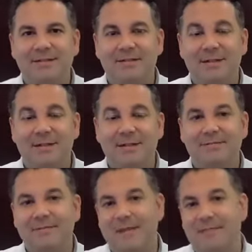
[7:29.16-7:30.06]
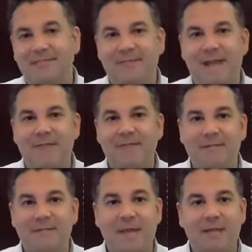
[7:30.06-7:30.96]
Right? Um, I haven't
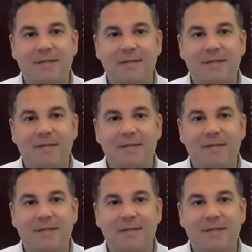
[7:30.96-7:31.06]
seen many,